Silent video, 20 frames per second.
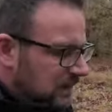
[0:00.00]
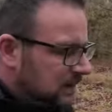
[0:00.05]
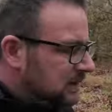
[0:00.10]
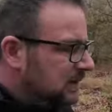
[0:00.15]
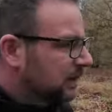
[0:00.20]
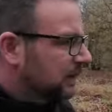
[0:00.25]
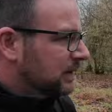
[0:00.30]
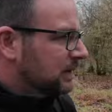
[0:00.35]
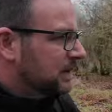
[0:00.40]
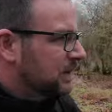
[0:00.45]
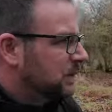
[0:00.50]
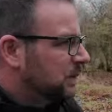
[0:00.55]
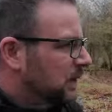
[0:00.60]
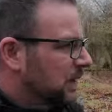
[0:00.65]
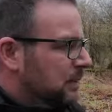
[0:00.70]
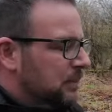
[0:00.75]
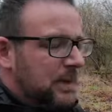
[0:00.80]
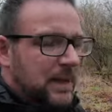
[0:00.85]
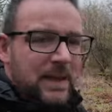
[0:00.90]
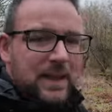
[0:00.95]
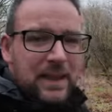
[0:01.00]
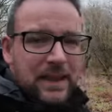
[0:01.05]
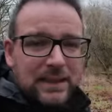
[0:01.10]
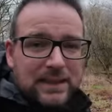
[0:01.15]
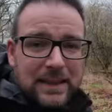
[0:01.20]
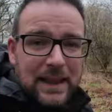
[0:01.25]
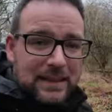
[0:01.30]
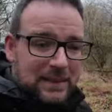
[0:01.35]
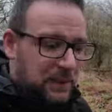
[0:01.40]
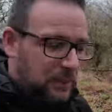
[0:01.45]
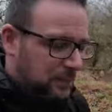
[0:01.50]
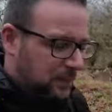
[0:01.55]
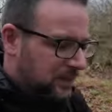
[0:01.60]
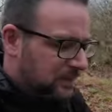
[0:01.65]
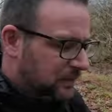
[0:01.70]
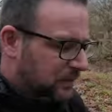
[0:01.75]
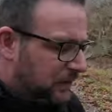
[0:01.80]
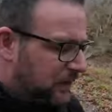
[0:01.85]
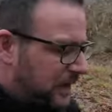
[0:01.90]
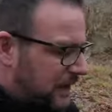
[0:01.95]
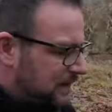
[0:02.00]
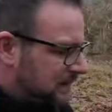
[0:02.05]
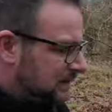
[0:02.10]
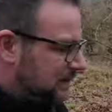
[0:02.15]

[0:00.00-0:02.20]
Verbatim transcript: so I do want to be set up before that